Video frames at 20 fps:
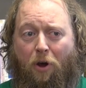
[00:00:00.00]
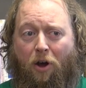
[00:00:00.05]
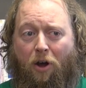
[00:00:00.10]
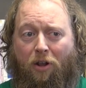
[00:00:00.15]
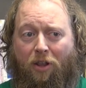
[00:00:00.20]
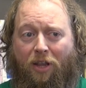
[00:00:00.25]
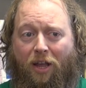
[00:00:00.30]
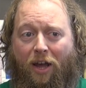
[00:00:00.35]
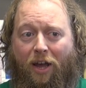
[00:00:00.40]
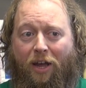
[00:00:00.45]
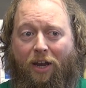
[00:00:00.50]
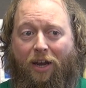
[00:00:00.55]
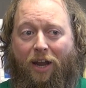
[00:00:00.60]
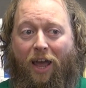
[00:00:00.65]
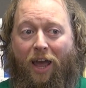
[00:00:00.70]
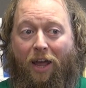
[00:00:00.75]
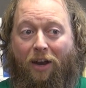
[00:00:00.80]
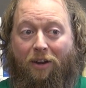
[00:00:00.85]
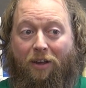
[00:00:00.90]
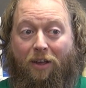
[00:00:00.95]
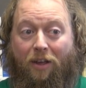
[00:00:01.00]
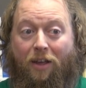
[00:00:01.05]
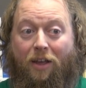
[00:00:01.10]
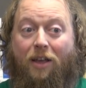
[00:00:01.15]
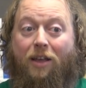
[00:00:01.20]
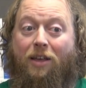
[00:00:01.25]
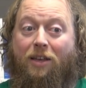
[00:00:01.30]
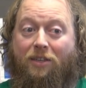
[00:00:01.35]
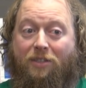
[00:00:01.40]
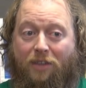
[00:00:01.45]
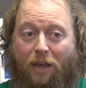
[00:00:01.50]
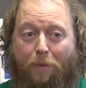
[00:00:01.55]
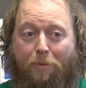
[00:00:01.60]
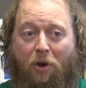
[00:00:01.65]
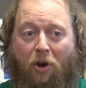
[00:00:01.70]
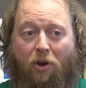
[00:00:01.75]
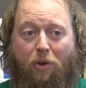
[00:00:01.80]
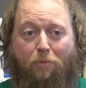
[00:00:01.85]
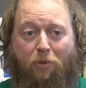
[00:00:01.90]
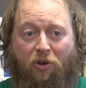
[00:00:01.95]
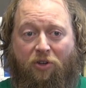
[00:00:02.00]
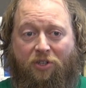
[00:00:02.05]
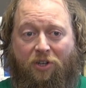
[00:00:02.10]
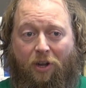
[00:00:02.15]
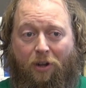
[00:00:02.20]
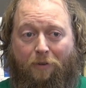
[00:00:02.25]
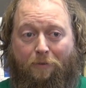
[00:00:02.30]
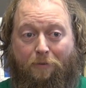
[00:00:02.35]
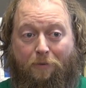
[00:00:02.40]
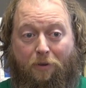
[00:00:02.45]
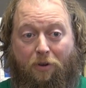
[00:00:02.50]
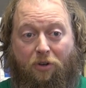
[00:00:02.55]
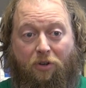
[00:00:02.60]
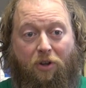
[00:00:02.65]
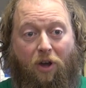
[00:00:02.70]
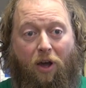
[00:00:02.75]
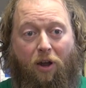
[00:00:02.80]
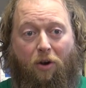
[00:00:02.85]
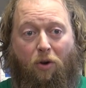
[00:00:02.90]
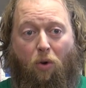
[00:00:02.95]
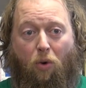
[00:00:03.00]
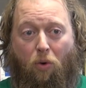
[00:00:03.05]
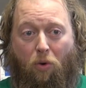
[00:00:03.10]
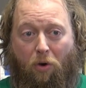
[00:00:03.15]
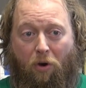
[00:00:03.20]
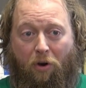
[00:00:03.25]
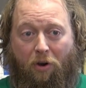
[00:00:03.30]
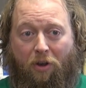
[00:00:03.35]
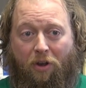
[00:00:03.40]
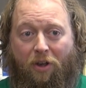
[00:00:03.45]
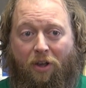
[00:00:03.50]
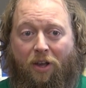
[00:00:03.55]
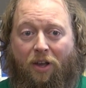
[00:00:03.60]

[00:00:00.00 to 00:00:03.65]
online at seminarybookshelf.org.